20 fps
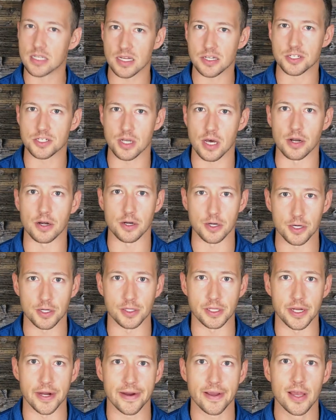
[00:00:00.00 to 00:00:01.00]
of touched on
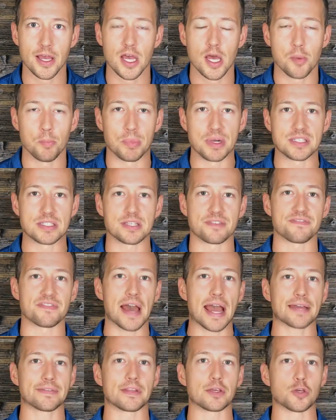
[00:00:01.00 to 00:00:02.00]
earlier, but it's the
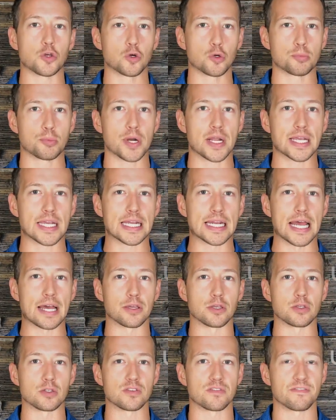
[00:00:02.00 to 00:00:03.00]
fact that your brain can
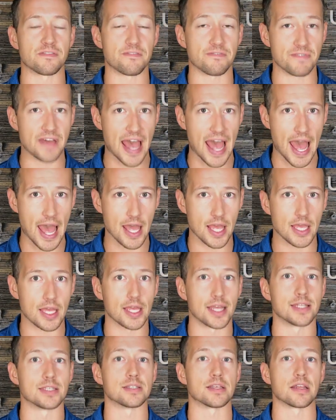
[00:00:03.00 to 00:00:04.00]
now use fat
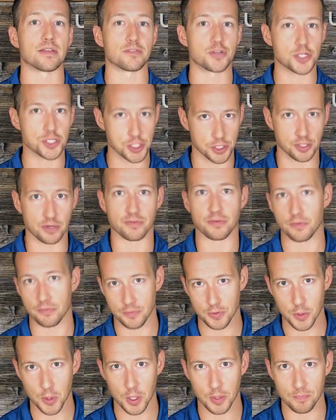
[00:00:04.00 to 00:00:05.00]
instead of sugar for
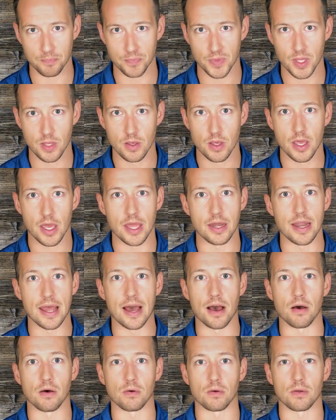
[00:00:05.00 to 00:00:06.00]
fuel.
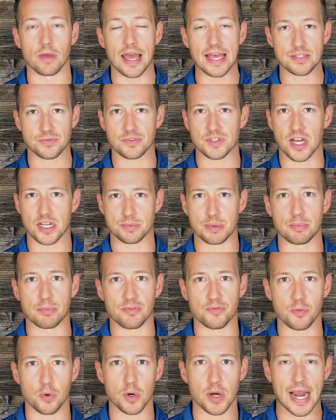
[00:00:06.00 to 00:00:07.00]
Now, as we talked about
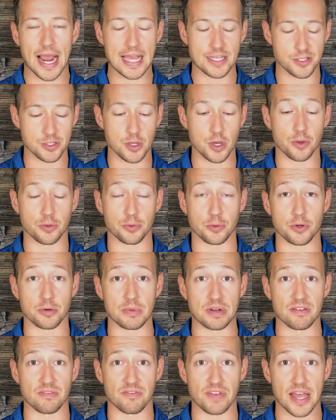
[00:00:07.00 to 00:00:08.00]
before, as you go through
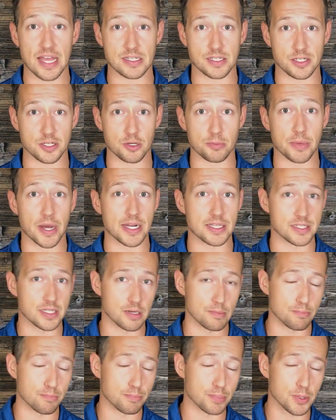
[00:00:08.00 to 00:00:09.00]
intermittent fasting, your body's
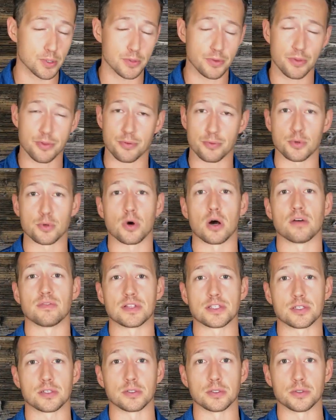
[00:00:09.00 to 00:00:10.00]
going to burn through all
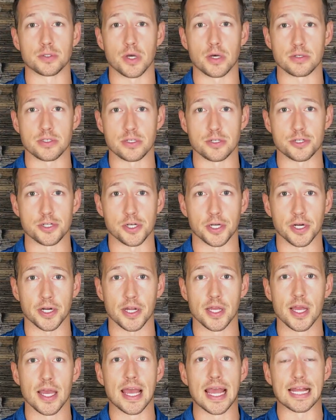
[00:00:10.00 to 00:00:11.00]
of its glucose and
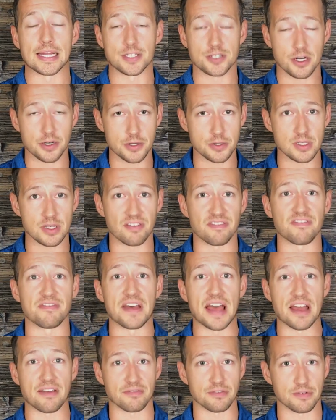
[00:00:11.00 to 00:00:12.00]
sugar and start using
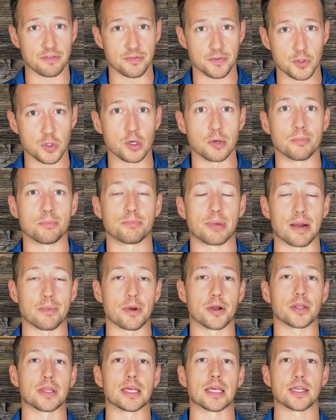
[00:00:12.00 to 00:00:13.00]
fat for fuel,
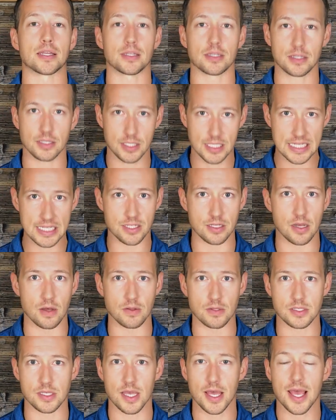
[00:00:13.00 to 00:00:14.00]
primarily in
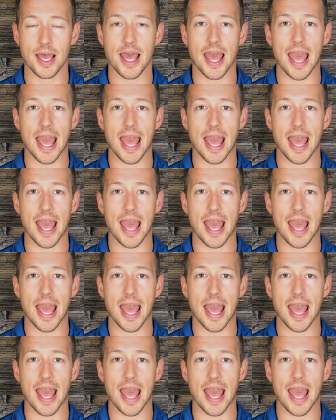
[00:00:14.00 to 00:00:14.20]
ketones.